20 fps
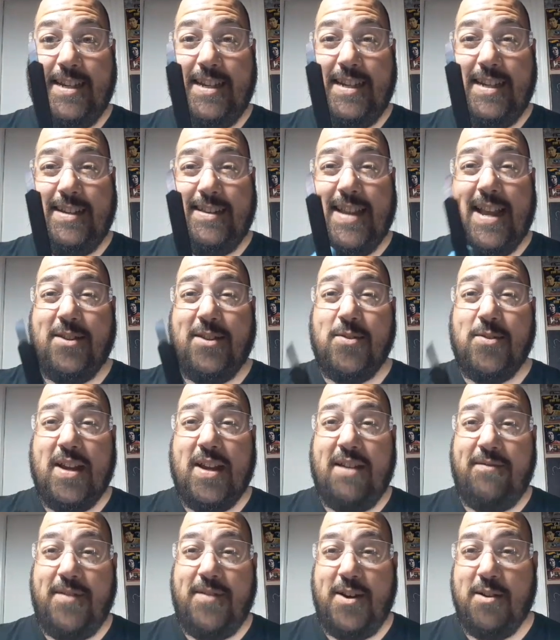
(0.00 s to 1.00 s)
X-Acto
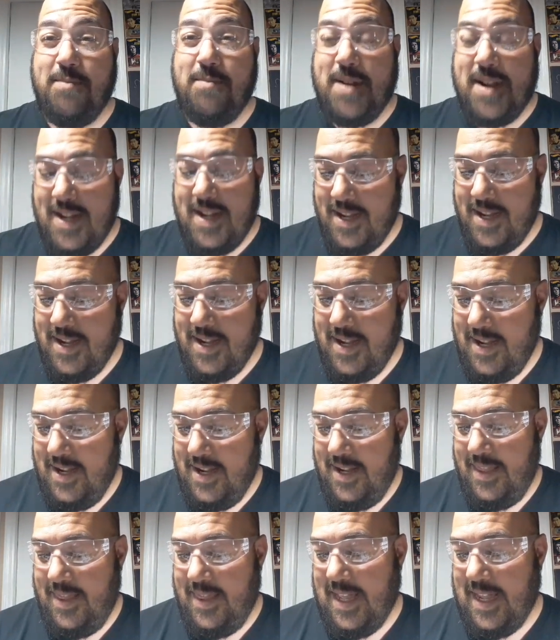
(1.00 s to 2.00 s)
knife nearby,
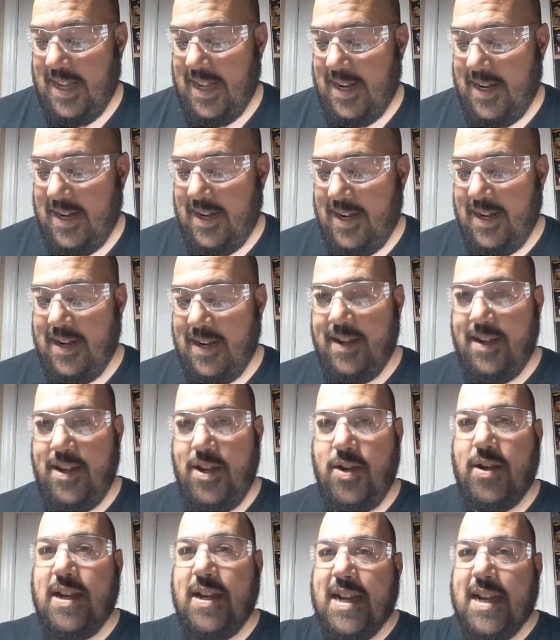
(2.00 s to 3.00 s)
then
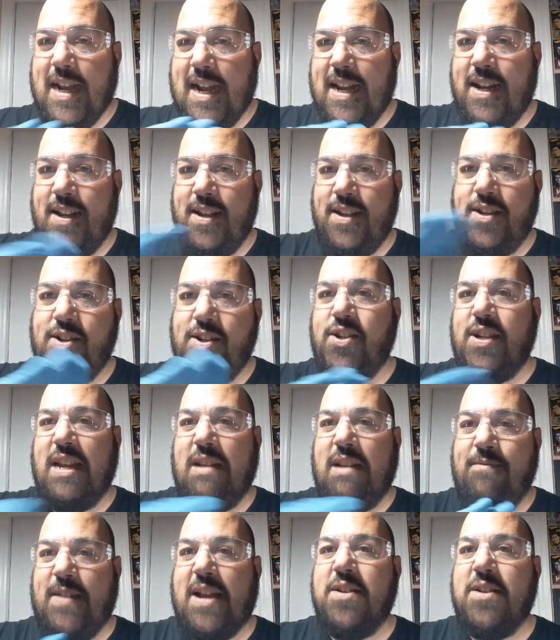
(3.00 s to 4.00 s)
you can kind of
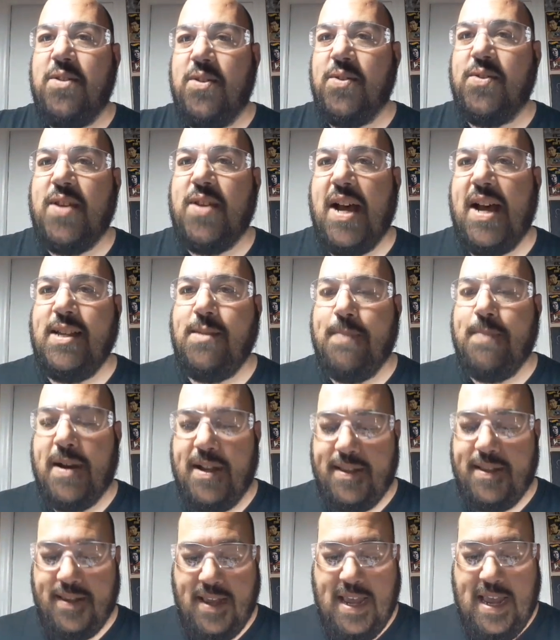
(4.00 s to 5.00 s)
shave down those high
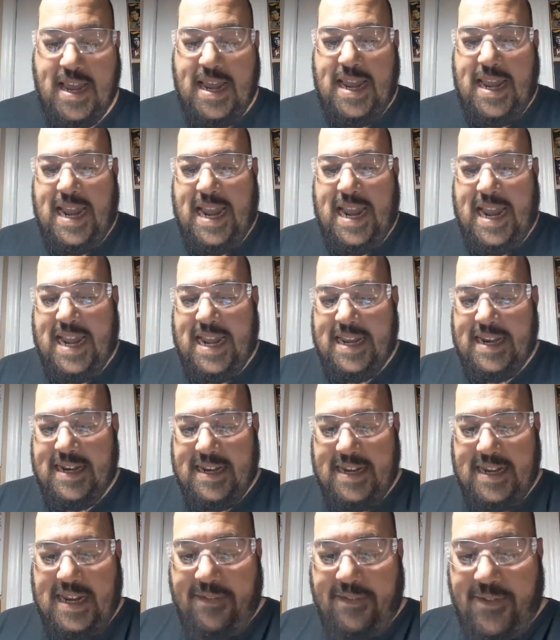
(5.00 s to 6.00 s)
spots. And
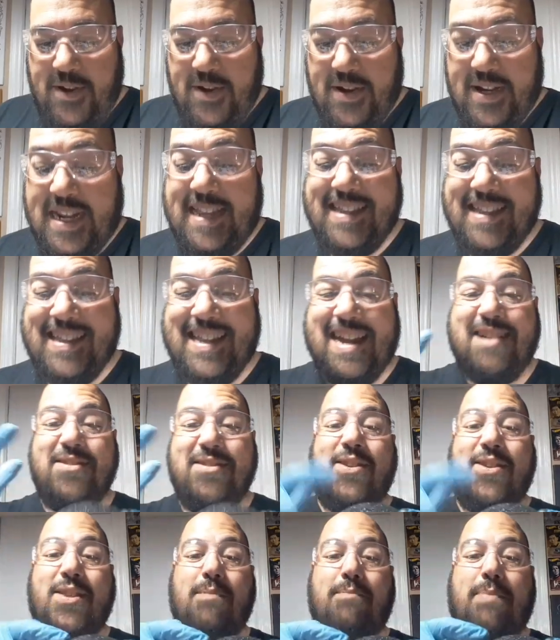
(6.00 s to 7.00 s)
if you get down
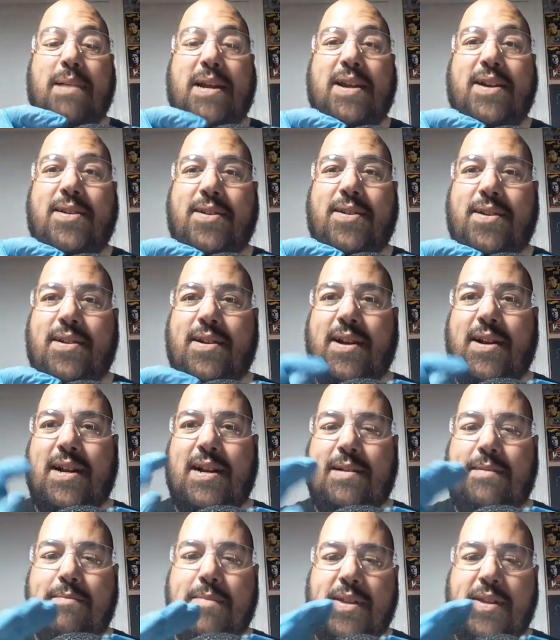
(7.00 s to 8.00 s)
to the bare
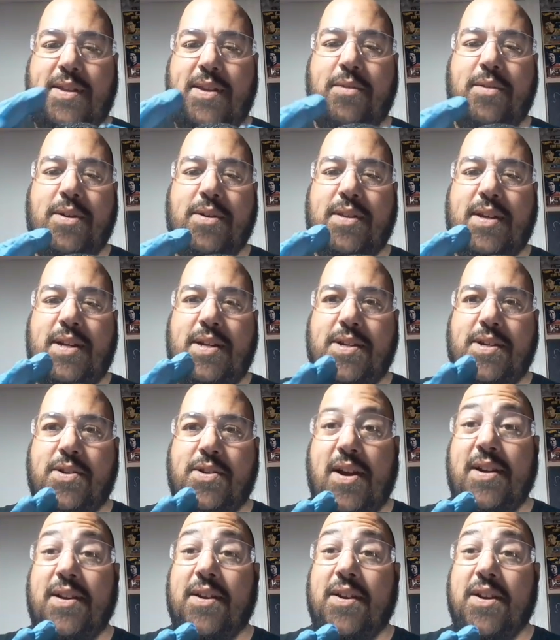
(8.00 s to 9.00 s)
material that you're
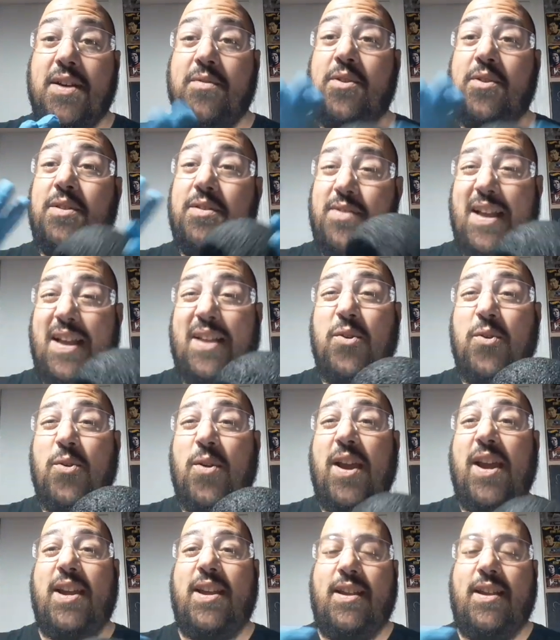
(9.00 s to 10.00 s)
trying to cover, that's
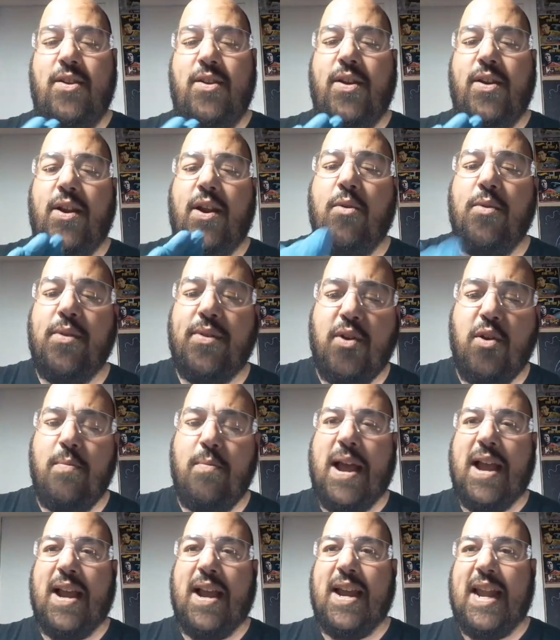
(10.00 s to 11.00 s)
okay. You could always go
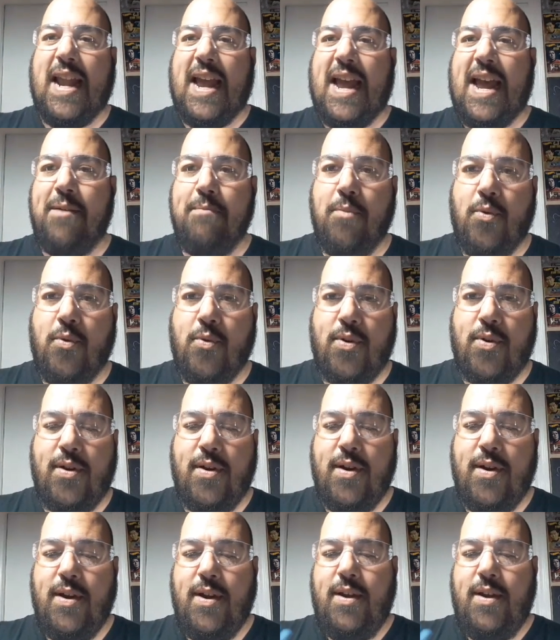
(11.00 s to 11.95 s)
back and add more.